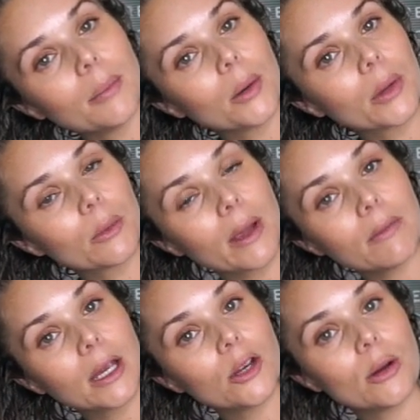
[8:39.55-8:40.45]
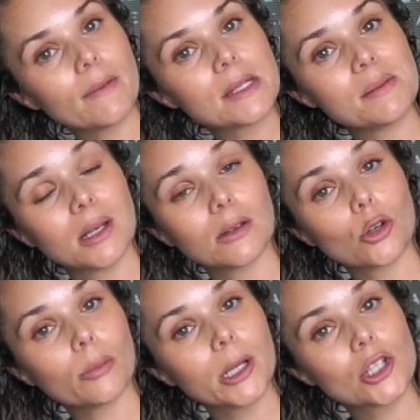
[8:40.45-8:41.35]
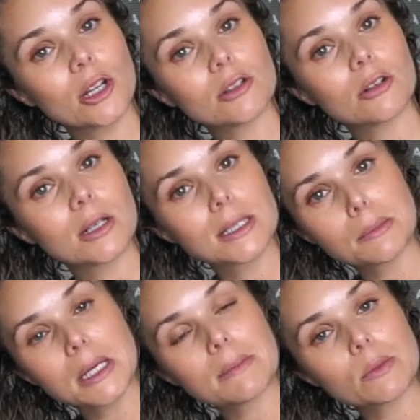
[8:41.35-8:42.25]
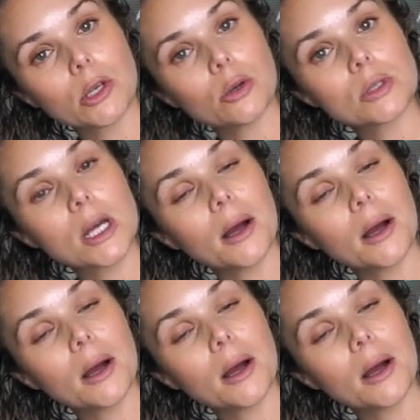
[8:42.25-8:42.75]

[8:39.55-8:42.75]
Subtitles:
But with wavy hair, you have to be a little bit gentle because sometimes when you